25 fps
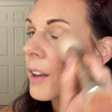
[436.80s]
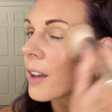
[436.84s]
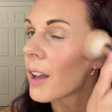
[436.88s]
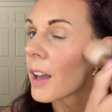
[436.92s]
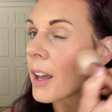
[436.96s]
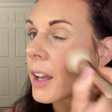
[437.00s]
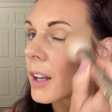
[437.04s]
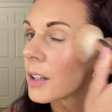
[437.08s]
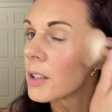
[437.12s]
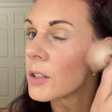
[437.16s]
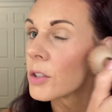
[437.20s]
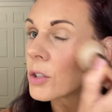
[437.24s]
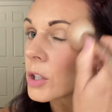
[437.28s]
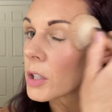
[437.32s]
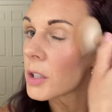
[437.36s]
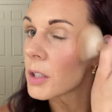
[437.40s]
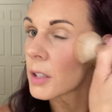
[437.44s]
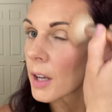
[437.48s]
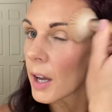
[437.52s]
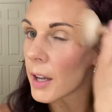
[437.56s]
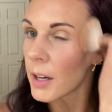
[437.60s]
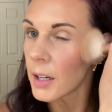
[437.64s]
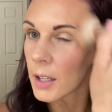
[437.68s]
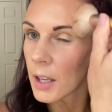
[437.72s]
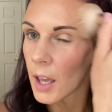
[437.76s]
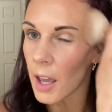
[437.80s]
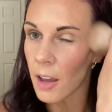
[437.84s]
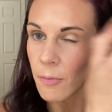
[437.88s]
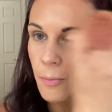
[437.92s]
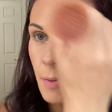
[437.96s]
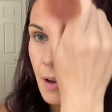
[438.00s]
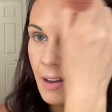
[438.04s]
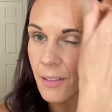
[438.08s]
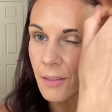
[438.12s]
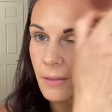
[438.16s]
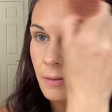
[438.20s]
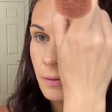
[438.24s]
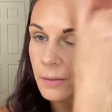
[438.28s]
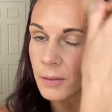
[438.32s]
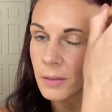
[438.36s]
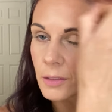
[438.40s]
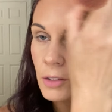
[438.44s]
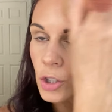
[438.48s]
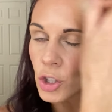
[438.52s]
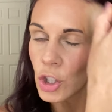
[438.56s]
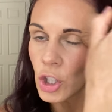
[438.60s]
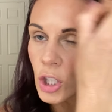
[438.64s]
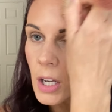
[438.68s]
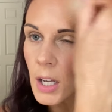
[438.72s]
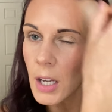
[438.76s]
and just kind of gave my
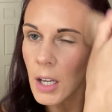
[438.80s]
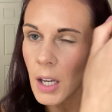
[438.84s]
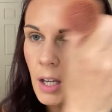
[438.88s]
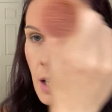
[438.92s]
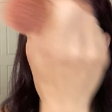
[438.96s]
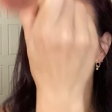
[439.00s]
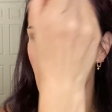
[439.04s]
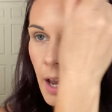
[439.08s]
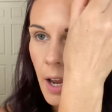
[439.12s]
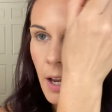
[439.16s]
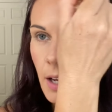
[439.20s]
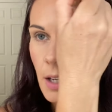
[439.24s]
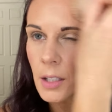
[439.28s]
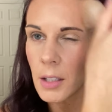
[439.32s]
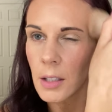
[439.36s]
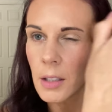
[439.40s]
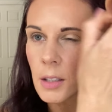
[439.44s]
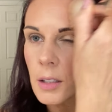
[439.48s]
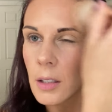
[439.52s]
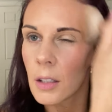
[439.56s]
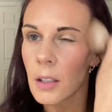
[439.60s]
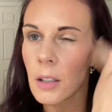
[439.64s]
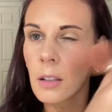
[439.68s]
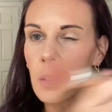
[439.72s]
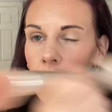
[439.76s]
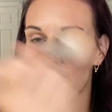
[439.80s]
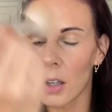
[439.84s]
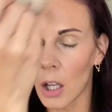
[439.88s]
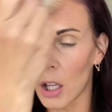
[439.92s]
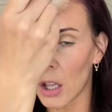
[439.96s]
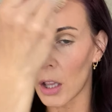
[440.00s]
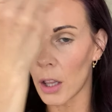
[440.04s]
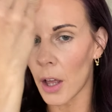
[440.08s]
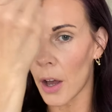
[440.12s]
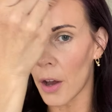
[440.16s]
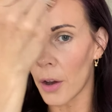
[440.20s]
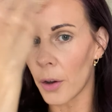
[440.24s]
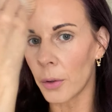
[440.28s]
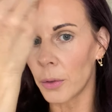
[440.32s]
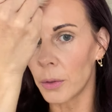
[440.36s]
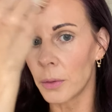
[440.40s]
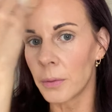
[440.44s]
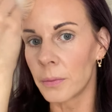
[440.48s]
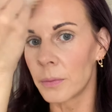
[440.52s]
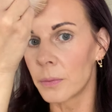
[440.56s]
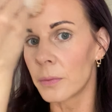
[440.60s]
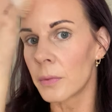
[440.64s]
cheek a nice glow.